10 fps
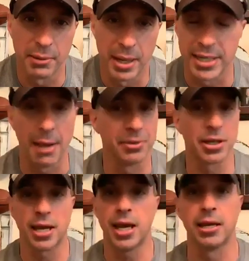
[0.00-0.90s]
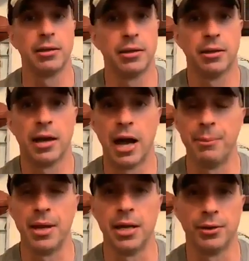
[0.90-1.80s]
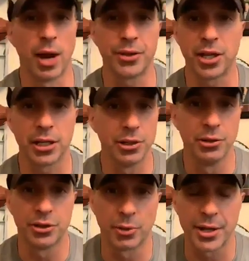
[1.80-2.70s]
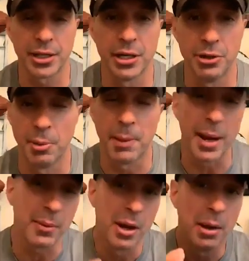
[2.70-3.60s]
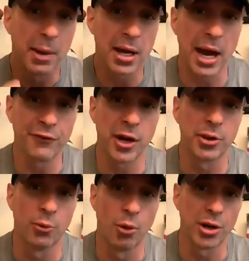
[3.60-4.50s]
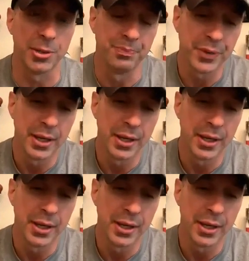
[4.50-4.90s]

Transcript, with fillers: And my dad was like, hey, I'm in. Right thing to do. It's the right thing to do. But my, my godfather warned you.